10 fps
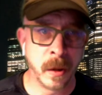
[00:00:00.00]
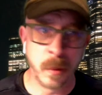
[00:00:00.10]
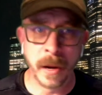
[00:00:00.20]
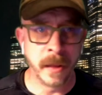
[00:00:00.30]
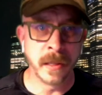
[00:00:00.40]

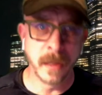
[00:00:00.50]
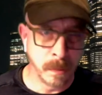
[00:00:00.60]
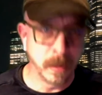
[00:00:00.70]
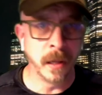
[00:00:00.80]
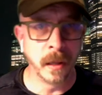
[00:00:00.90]
way that's
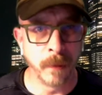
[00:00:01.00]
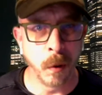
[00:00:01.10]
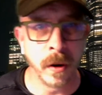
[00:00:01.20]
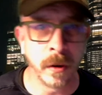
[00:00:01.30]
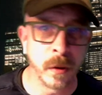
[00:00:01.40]
completely
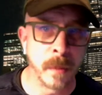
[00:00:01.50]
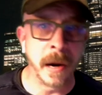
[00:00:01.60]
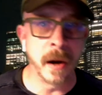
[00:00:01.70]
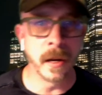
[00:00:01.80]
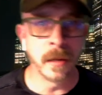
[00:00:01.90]
foreign to
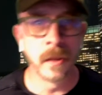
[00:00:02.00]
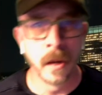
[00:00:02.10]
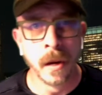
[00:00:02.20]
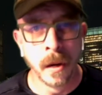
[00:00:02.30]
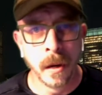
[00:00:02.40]
Americans,
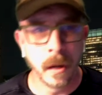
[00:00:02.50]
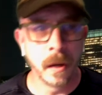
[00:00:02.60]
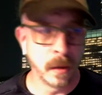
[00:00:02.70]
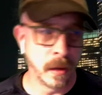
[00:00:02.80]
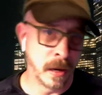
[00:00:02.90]

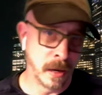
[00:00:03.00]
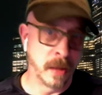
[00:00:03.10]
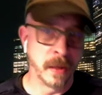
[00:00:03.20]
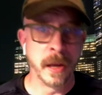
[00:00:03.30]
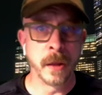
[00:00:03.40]
and
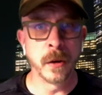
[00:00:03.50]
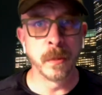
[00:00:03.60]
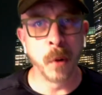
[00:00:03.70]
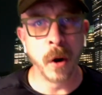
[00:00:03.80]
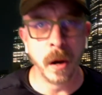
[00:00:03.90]
the other's
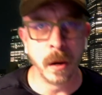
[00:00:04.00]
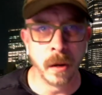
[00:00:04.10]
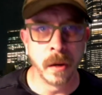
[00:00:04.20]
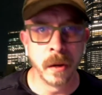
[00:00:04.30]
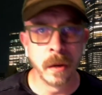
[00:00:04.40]
Prague.
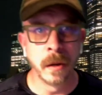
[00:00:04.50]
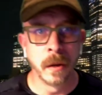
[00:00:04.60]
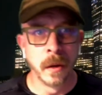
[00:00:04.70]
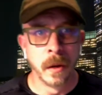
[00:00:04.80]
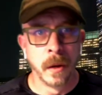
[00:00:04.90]

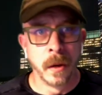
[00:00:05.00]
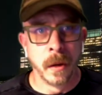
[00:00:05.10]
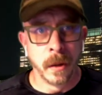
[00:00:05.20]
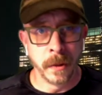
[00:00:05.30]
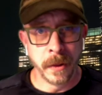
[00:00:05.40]

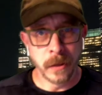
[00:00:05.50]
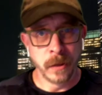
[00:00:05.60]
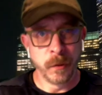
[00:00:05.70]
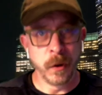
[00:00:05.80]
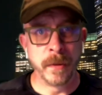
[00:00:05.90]
This is
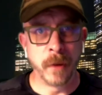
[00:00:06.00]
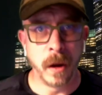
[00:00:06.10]
Freefall.